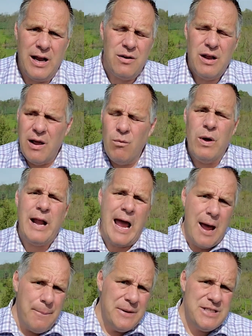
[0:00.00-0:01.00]
And, and what
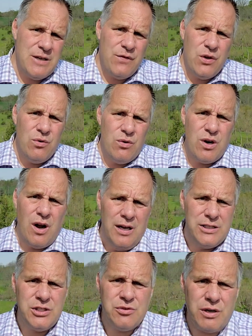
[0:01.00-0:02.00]
happens if you
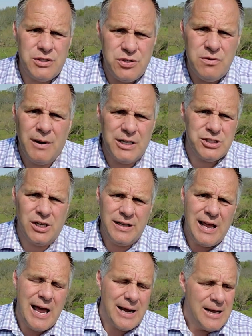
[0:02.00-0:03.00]
concentrate too much on
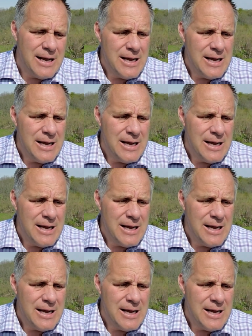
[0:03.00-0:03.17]
that?